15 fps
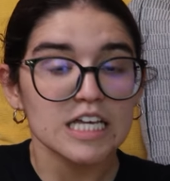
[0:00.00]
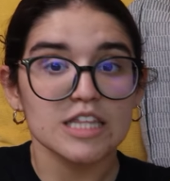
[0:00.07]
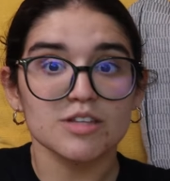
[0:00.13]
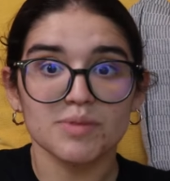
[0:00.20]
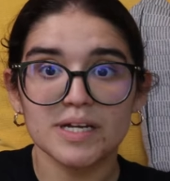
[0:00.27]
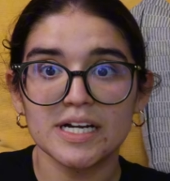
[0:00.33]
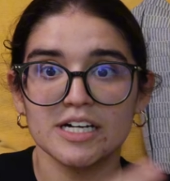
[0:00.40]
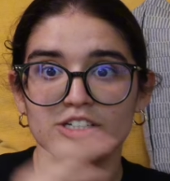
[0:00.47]

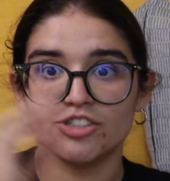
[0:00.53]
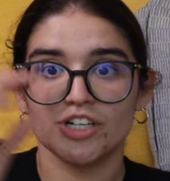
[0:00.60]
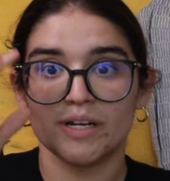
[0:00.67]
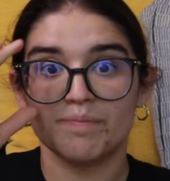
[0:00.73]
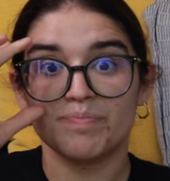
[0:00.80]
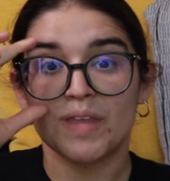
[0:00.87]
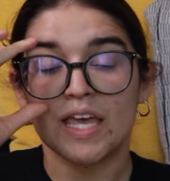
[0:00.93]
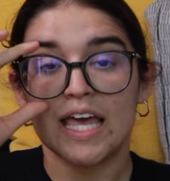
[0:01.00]

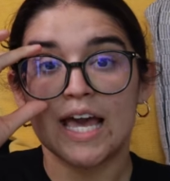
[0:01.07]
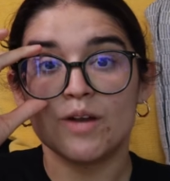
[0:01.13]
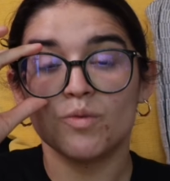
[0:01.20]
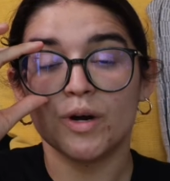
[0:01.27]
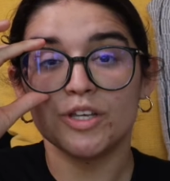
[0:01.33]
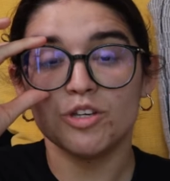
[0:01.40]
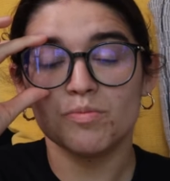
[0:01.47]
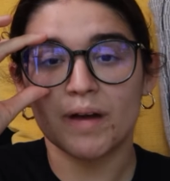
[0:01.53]
300. And
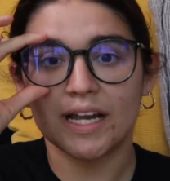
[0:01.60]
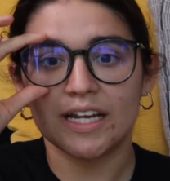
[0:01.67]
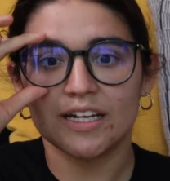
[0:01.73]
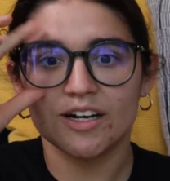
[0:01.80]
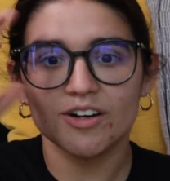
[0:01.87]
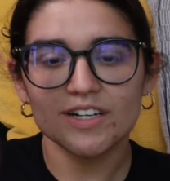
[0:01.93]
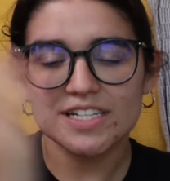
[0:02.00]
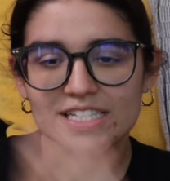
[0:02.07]
what you might
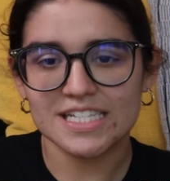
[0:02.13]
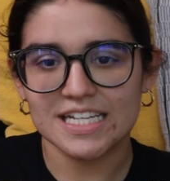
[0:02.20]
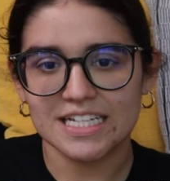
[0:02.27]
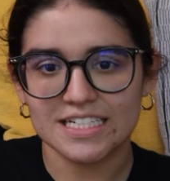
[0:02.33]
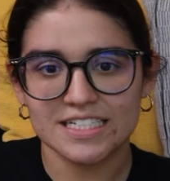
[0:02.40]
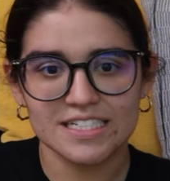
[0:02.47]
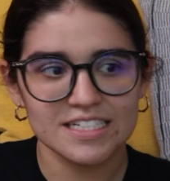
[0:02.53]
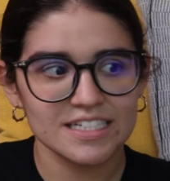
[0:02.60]
notice
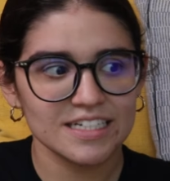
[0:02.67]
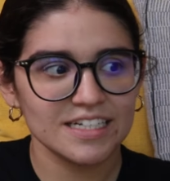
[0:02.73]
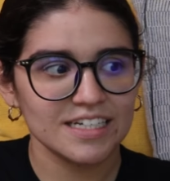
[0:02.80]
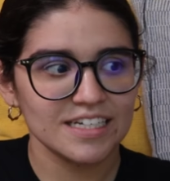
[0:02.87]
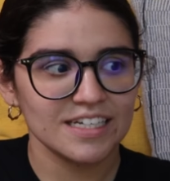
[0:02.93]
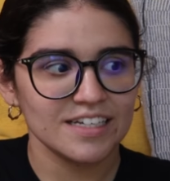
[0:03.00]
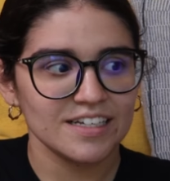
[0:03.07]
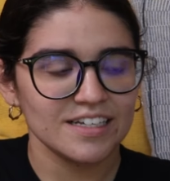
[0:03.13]
is,
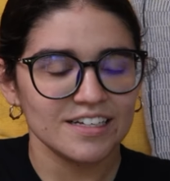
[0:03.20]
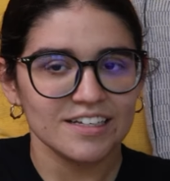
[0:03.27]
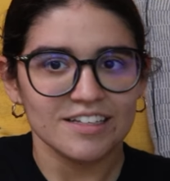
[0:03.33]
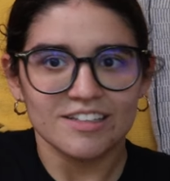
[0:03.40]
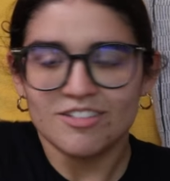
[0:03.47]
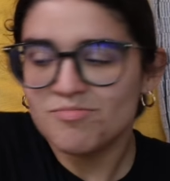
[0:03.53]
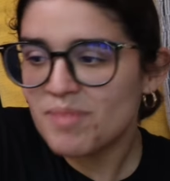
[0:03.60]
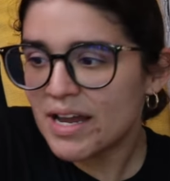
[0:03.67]

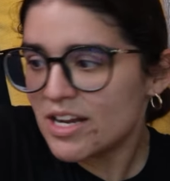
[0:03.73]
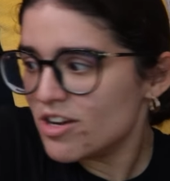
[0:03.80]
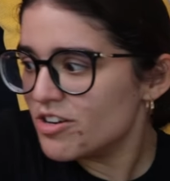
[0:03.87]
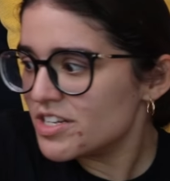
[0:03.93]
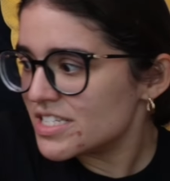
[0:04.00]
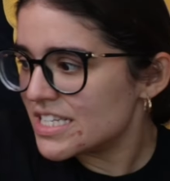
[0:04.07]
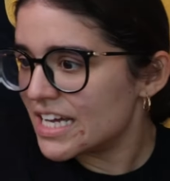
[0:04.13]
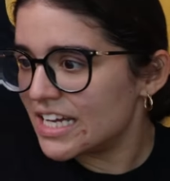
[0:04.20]

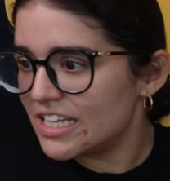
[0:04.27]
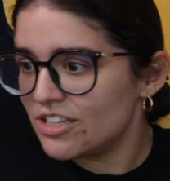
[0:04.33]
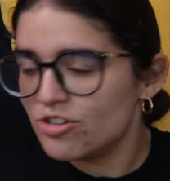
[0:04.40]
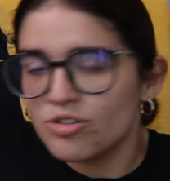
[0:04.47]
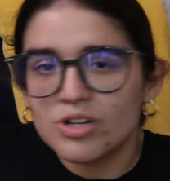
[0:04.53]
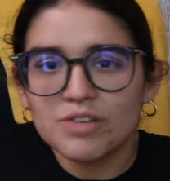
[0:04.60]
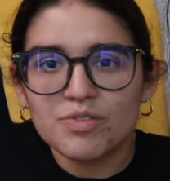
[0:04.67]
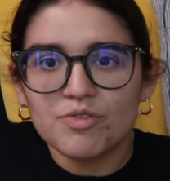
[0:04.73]
that you
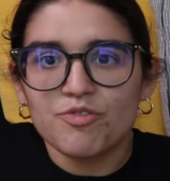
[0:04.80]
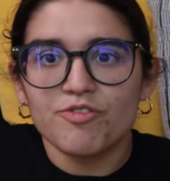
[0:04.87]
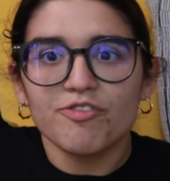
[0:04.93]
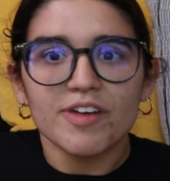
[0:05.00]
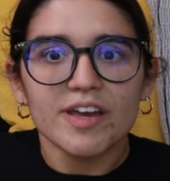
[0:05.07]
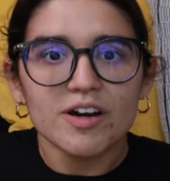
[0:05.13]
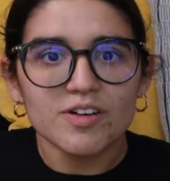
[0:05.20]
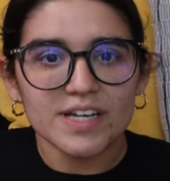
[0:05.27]
don't even
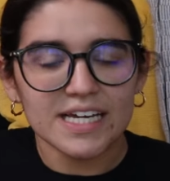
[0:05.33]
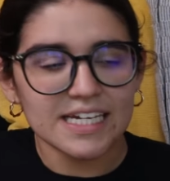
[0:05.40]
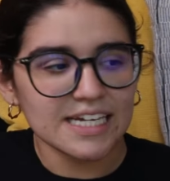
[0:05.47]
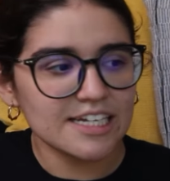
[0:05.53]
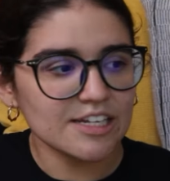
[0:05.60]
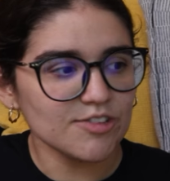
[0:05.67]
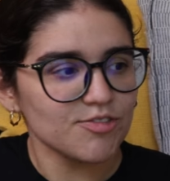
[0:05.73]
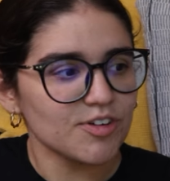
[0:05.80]
feel any
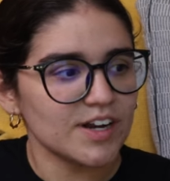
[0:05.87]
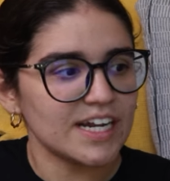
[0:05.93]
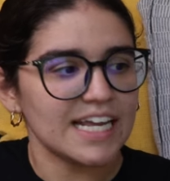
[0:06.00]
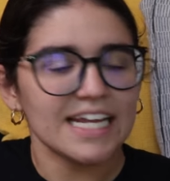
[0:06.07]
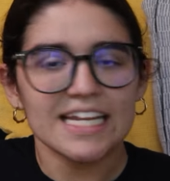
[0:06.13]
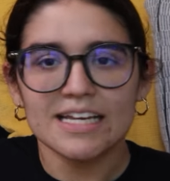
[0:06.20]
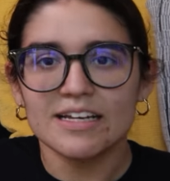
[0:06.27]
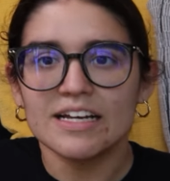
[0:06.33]
different.
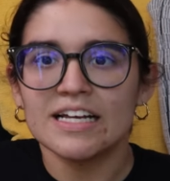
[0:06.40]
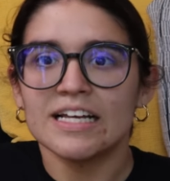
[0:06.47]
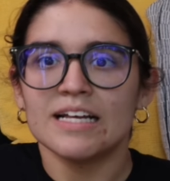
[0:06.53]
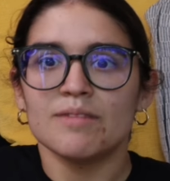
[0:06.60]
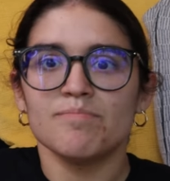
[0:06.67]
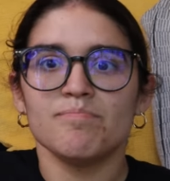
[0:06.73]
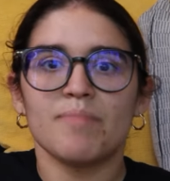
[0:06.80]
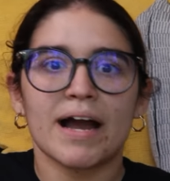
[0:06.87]
Eating
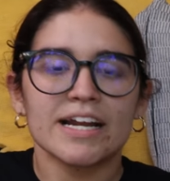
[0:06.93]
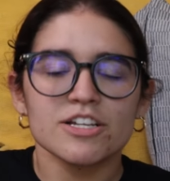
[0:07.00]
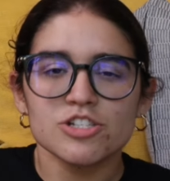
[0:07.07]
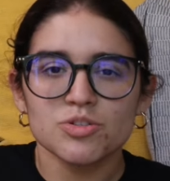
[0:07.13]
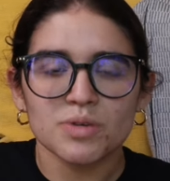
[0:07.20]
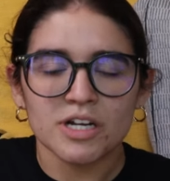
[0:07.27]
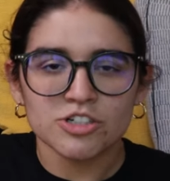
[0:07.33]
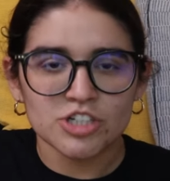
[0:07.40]
minus
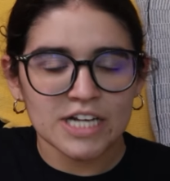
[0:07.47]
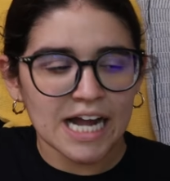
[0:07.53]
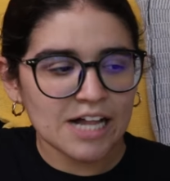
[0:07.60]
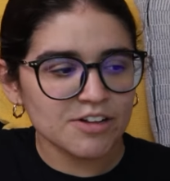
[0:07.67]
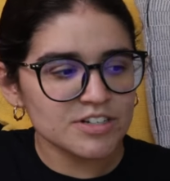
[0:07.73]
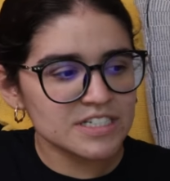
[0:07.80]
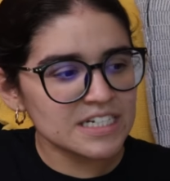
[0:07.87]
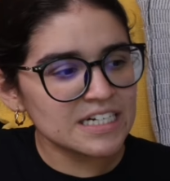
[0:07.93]
300
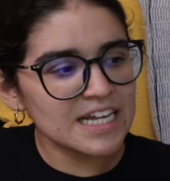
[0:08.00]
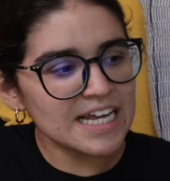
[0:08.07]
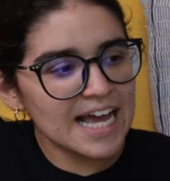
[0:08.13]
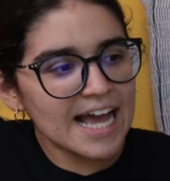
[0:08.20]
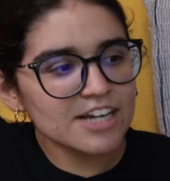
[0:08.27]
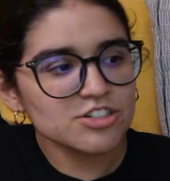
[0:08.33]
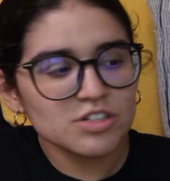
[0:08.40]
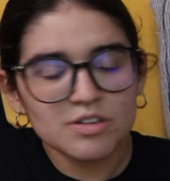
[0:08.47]
calories in a day
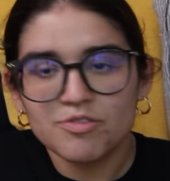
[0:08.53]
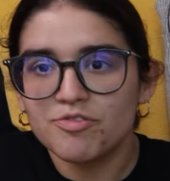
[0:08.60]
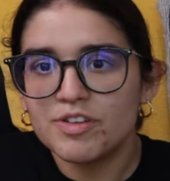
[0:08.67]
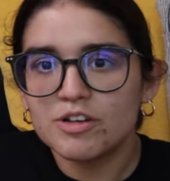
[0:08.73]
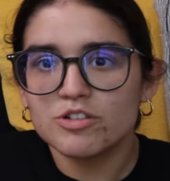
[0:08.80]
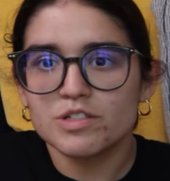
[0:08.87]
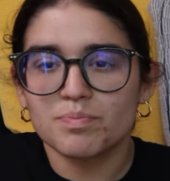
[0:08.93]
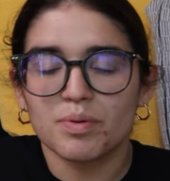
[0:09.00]
actually
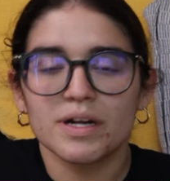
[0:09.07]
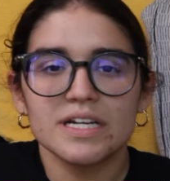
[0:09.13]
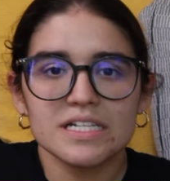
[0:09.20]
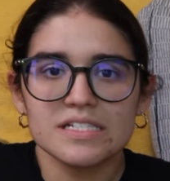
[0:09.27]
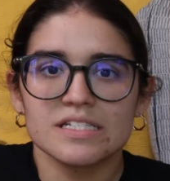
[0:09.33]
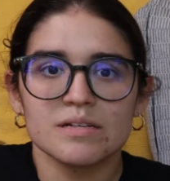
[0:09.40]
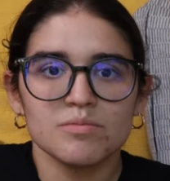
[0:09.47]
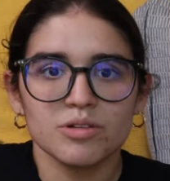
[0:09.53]
feels pretty
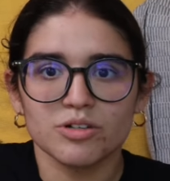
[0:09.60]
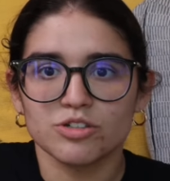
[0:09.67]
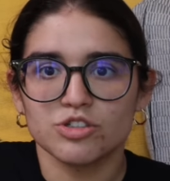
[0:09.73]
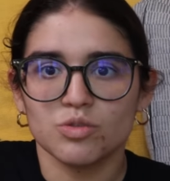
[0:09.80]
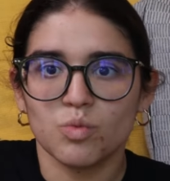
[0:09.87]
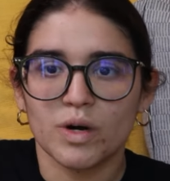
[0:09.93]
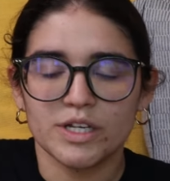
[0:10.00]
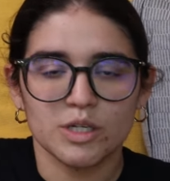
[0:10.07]
similar
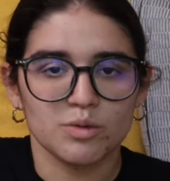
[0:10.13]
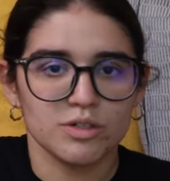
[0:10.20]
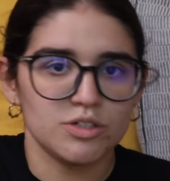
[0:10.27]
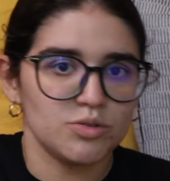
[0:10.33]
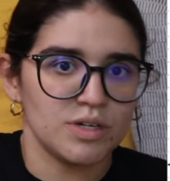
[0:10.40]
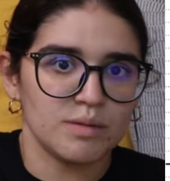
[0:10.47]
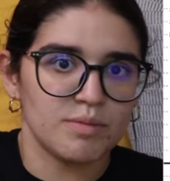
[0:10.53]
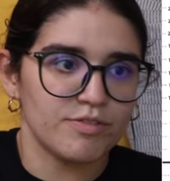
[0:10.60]
to what you were
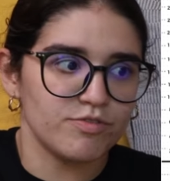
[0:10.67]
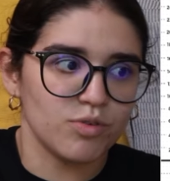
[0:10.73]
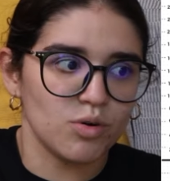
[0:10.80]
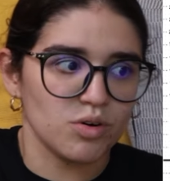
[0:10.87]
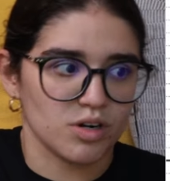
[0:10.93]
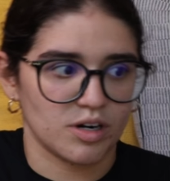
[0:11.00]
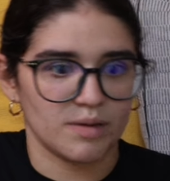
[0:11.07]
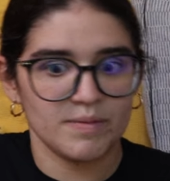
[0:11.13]
doing
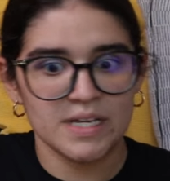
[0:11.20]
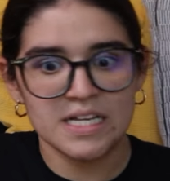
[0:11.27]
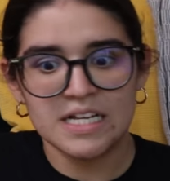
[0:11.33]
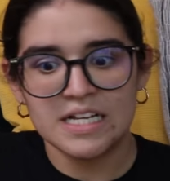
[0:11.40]
before,